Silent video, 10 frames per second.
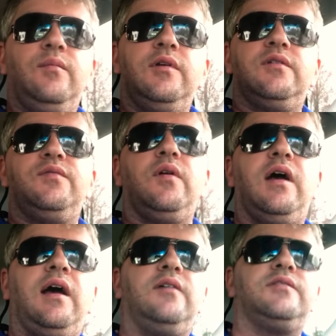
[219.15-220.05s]
I'm looking for a
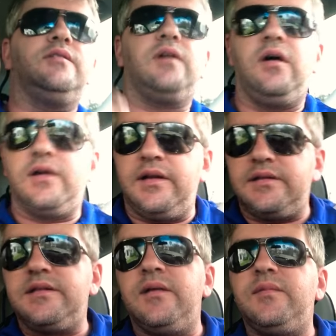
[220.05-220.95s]
house and talking at
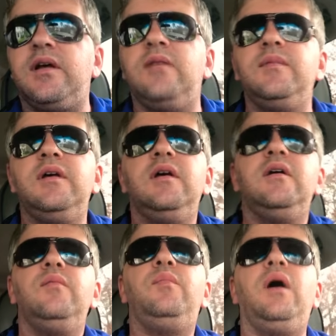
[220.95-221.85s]
the same time.
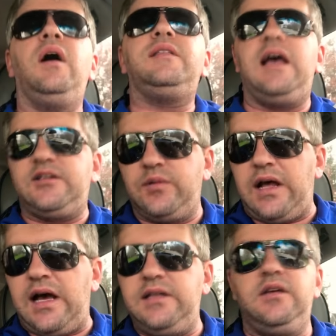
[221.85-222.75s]
But that's what
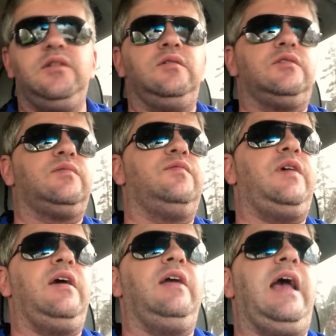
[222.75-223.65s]
I use.
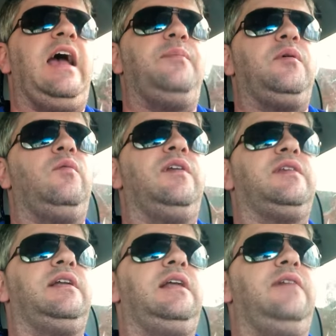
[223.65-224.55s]
Very happy with
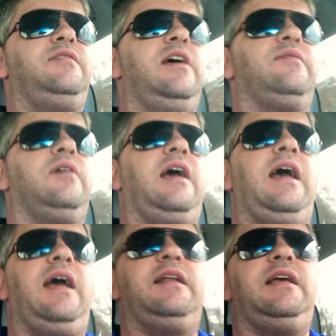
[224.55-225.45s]
it. Have never
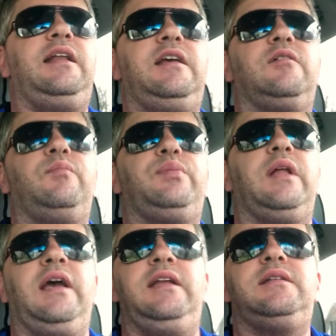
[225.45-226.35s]
had any
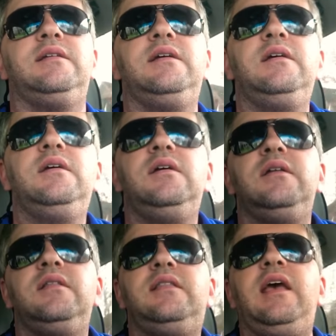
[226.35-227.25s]
complaint
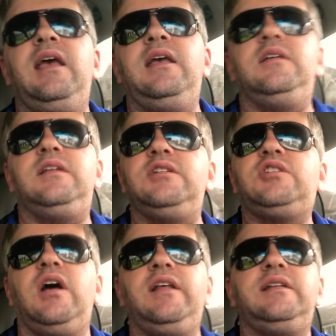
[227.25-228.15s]
they they
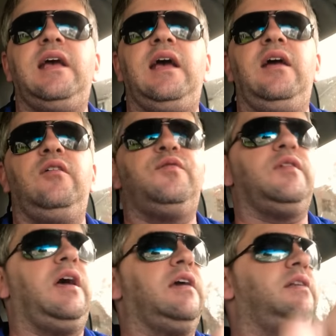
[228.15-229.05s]
shut it down for
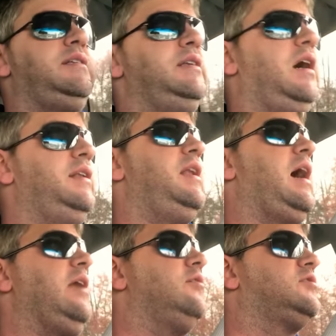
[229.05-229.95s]
like a, a
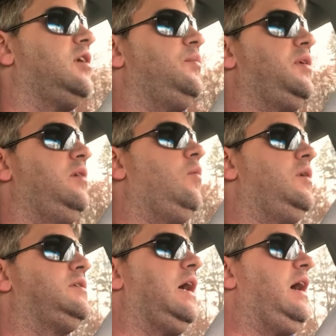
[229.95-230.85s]
night or something
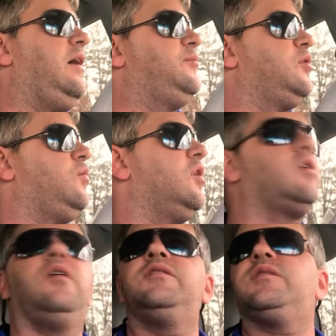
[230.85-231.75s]
one time to work
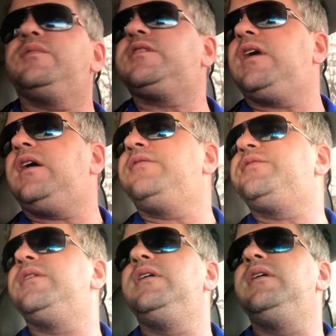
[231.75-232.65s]
on some stuff